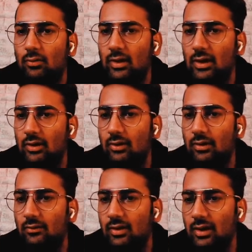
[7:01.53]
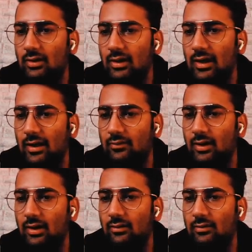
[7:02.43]
here you can see the next
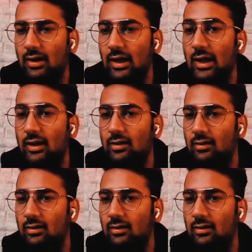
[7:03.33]
is 8,